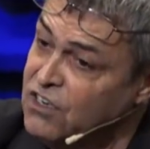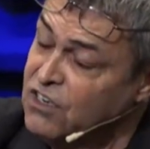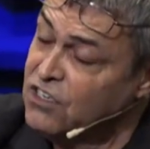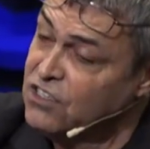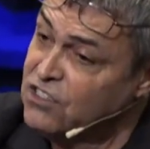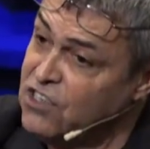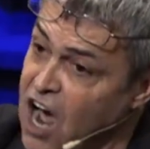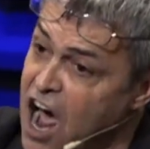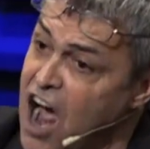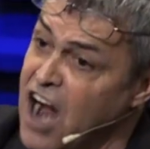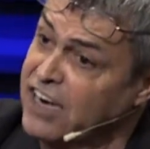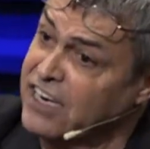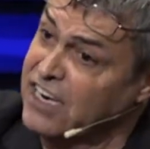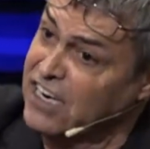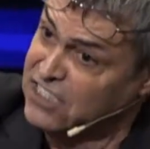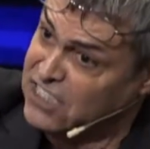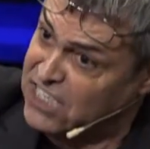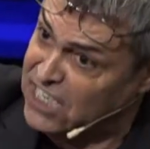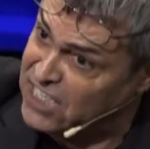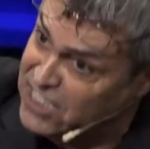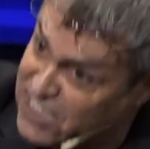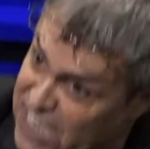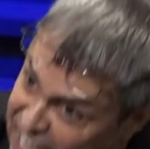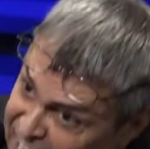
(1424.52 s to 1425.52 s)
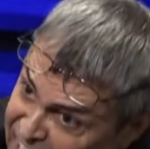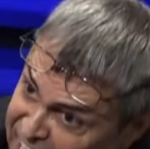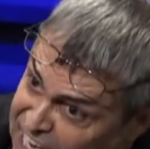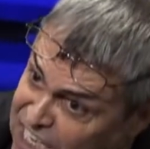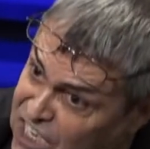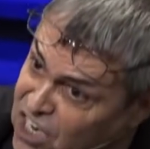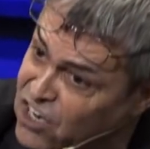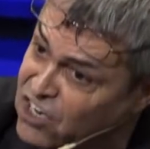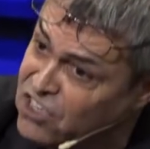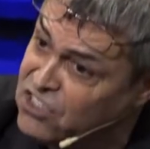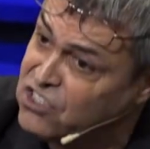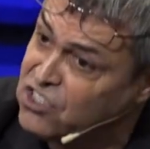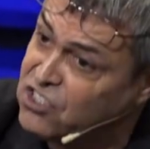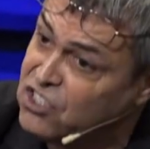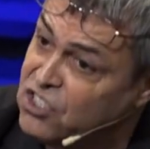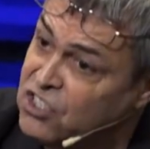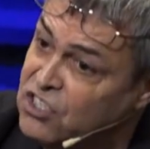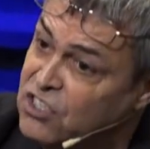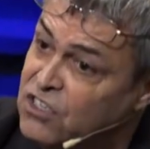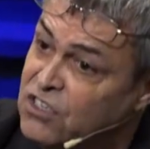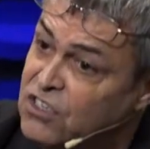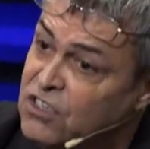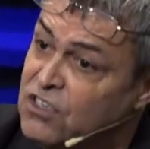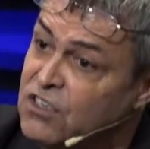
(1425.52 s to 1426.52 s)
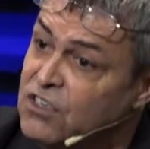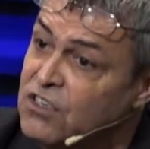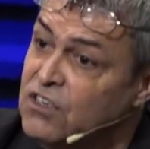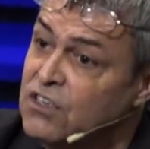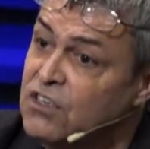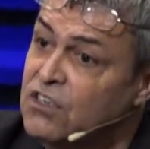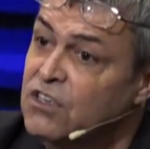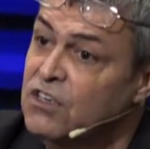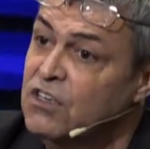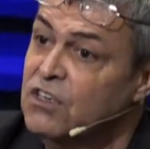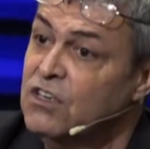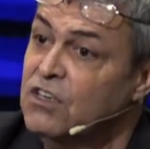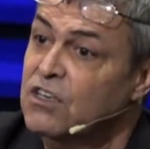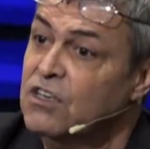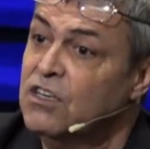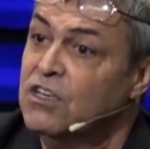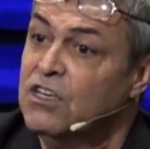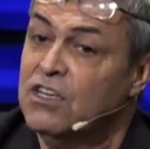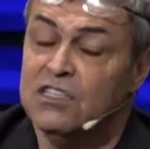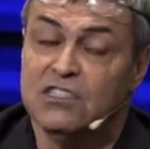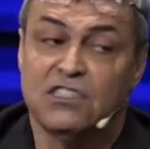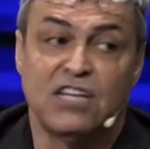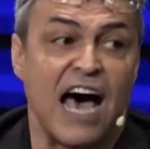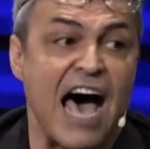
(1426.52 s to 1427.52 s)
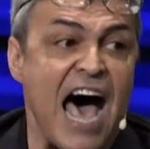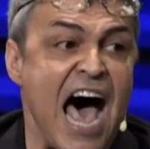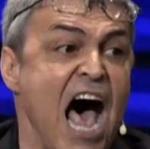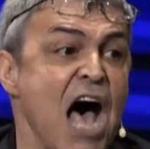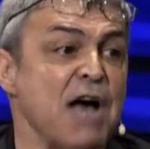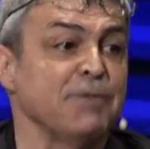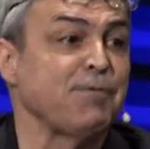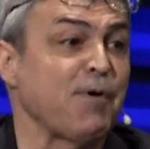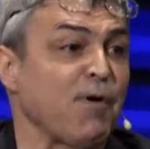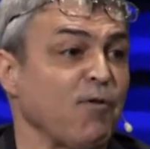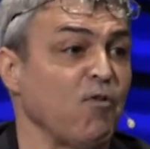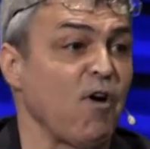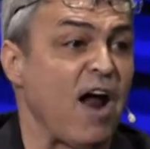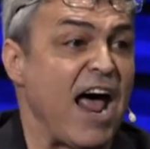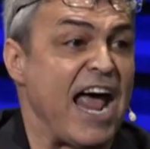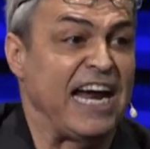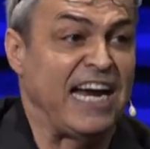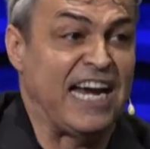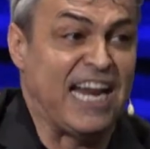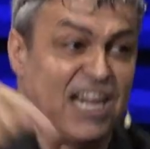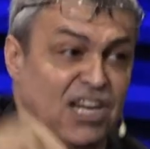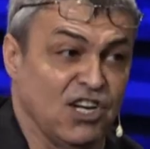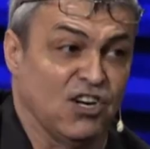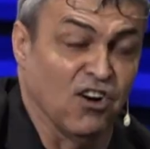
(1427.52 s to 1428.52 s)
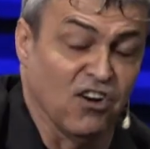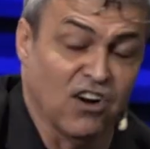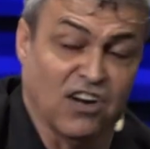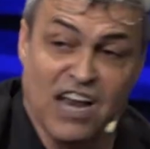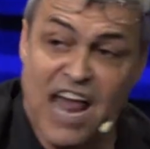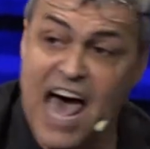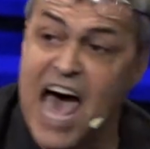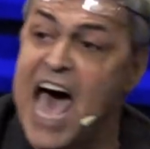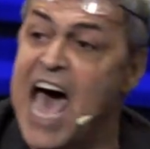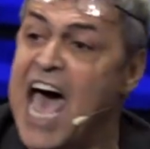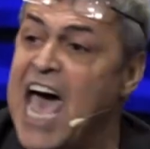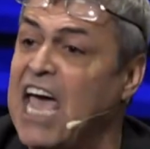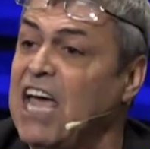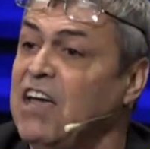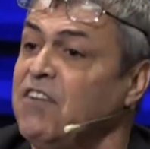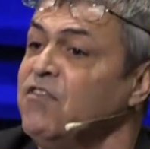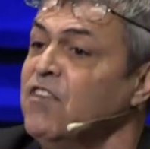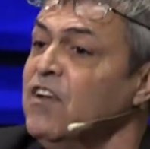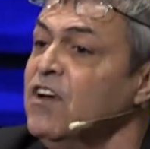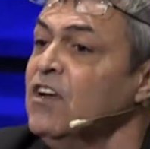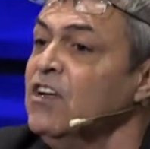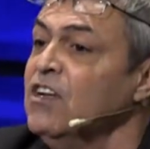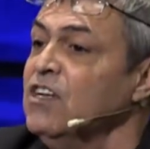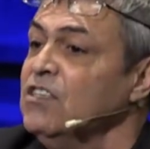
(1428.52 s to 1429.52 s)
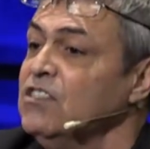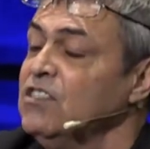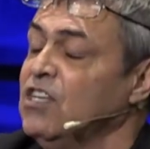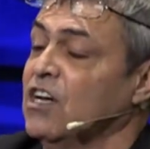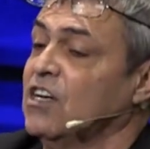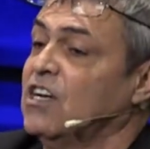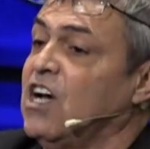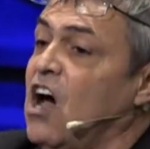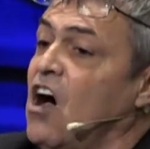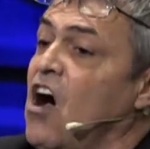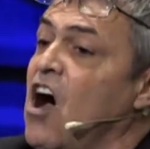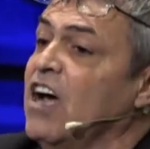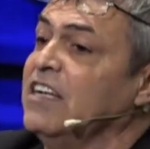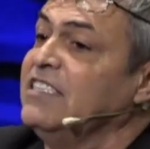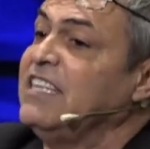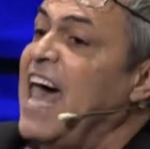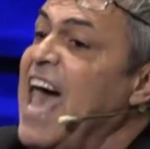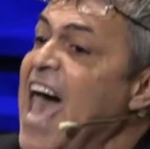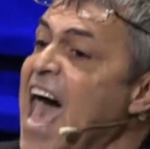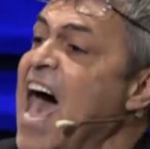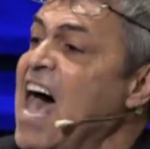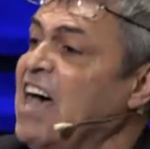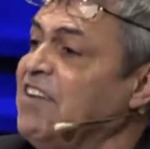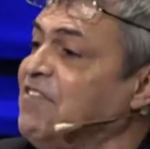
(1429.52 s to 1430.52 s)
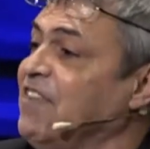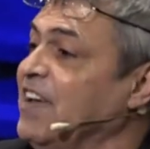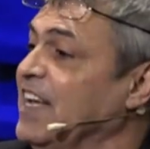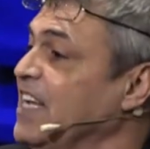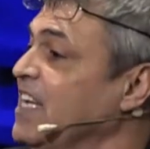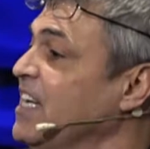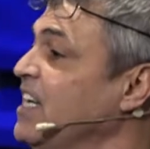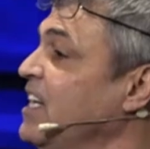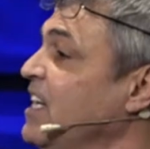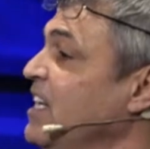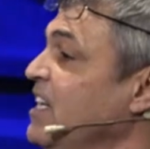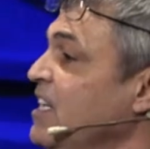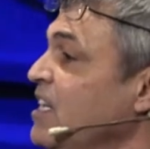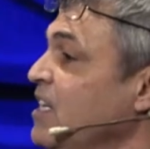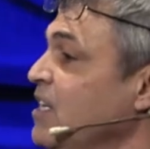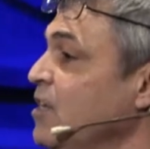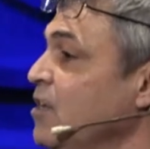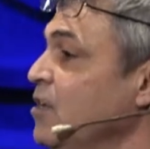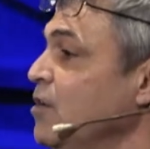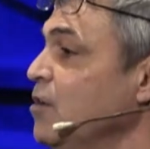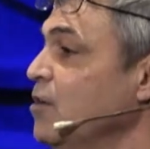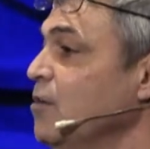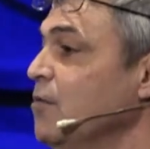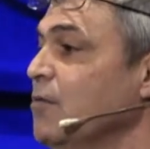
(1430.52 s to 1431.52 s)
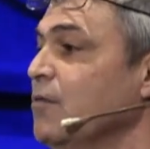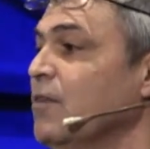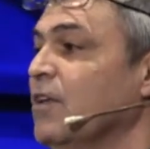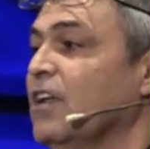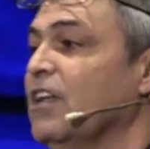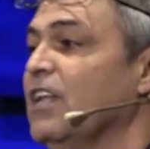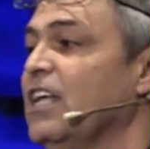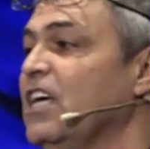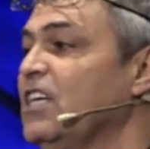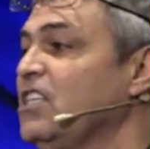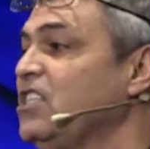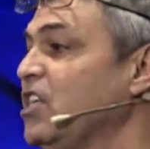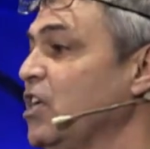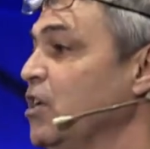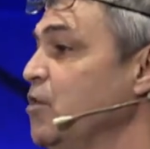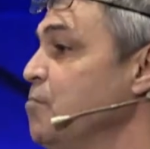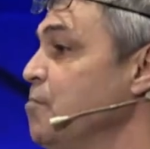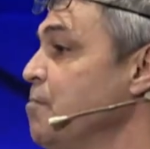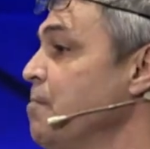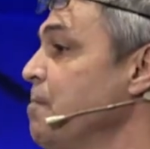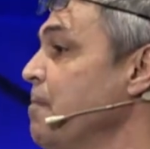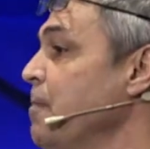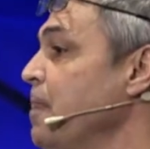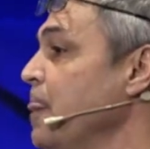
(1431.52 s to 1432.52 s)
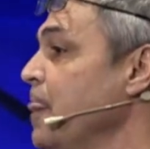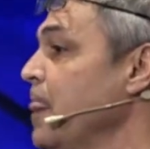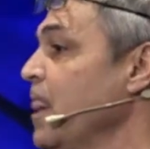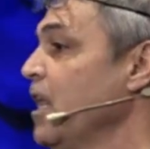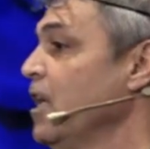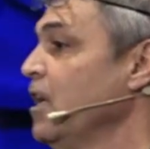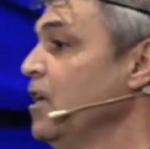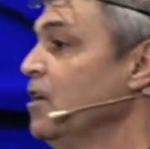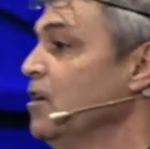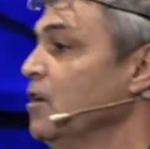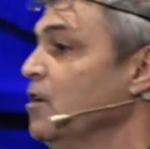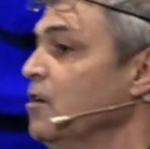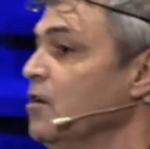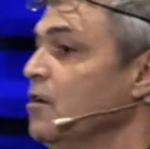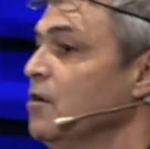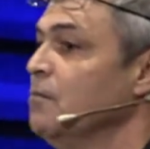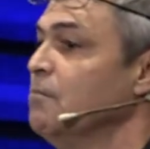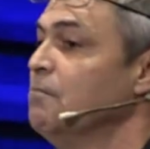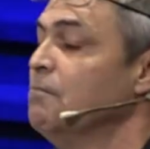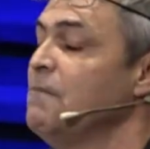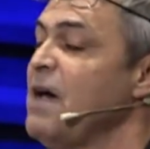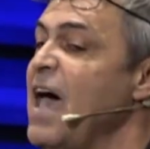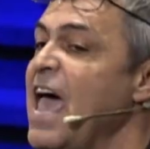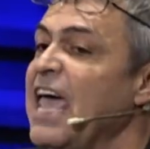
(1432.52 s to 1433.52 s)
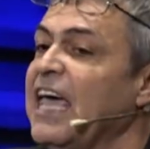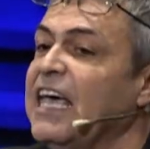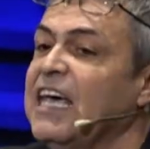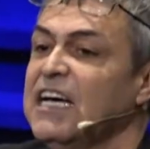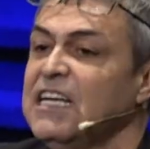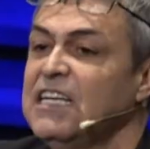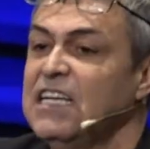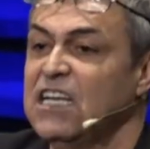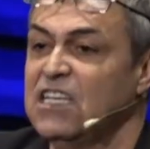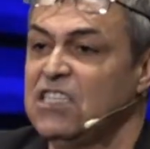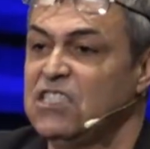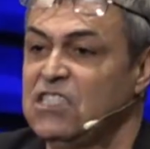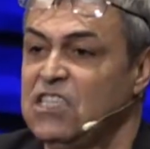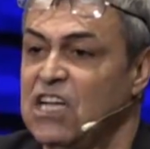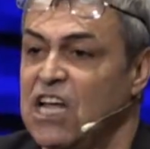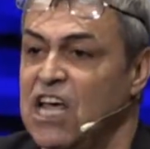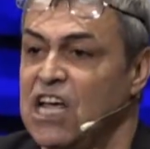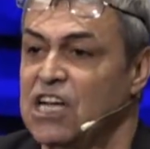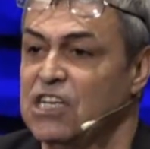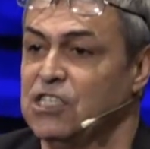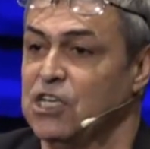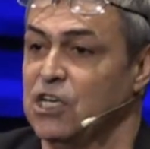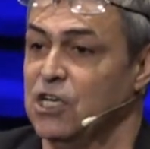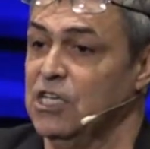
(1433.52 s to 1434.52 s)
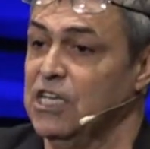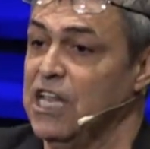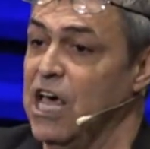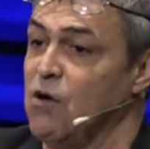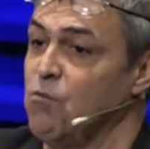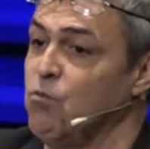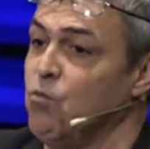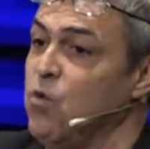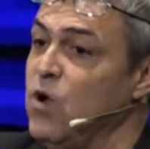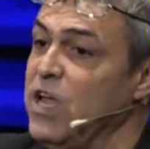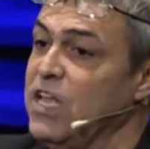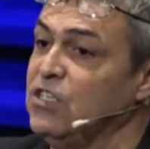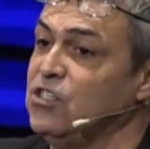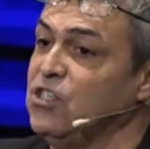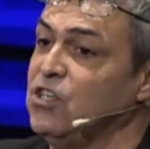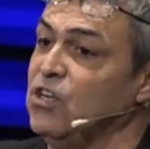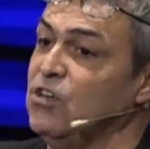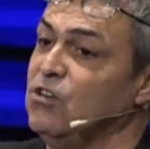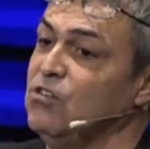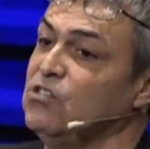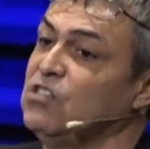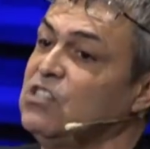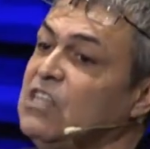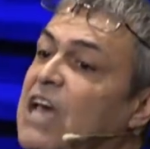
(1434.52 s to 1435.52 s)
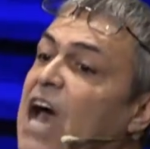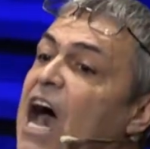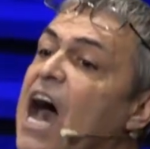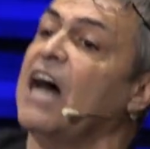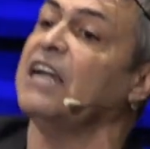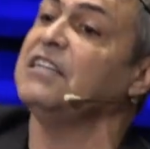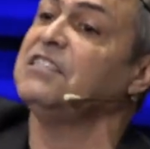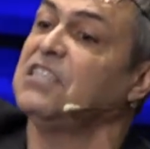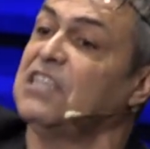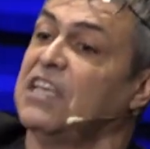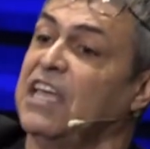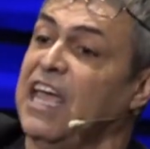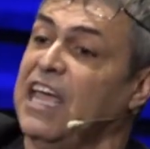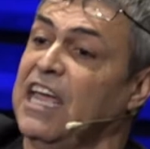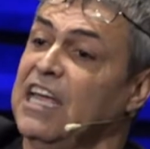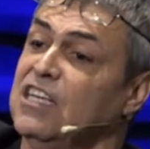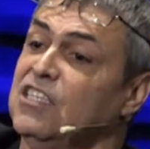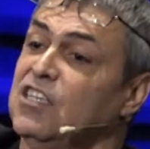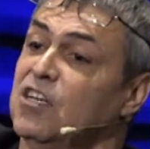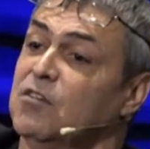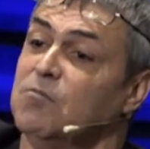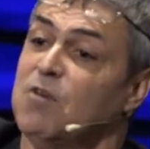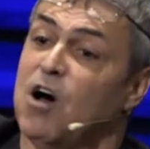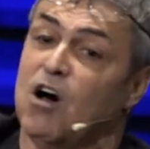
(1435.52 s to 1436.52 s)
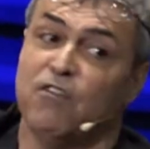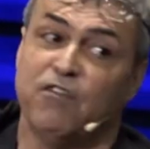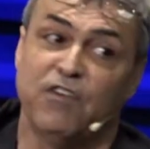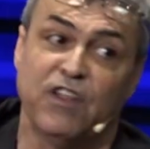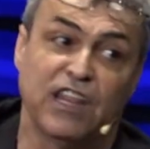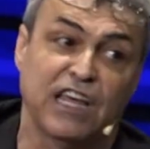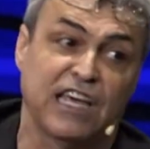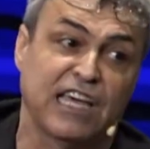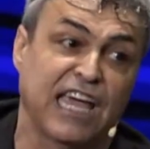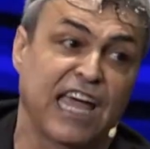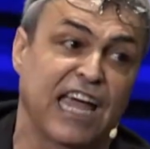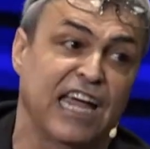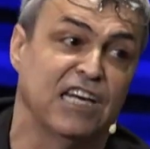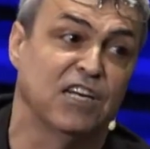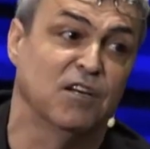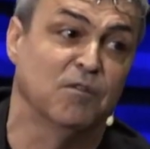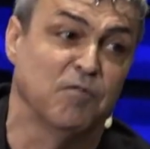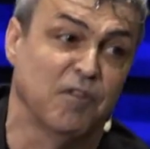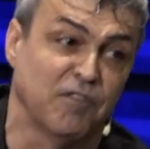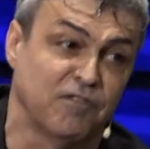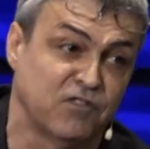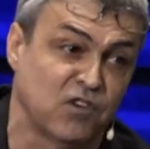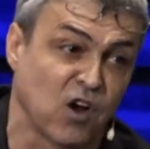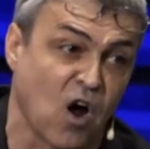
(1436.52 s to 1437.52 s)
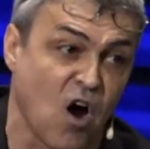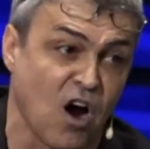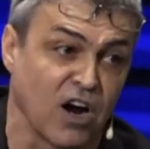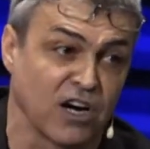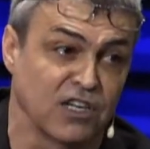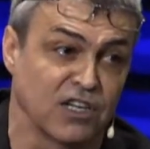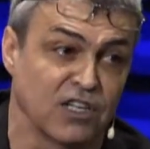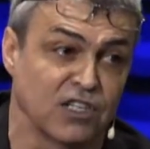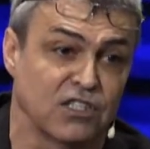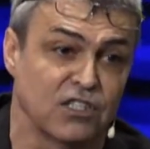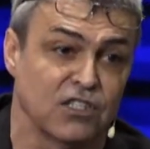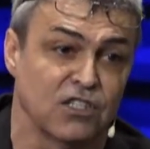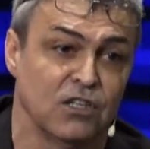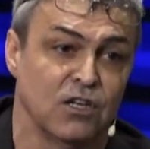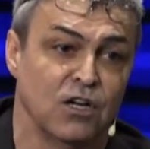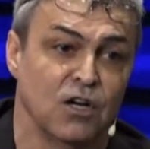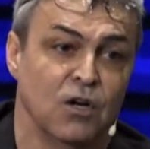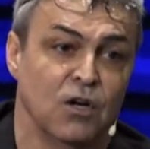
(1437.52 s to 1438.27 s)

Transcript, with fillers: Darkness is ignorance to operate in your life to cause havoc. Listen. Make a decision that we choose God's kingdom over the kingdom of darkness.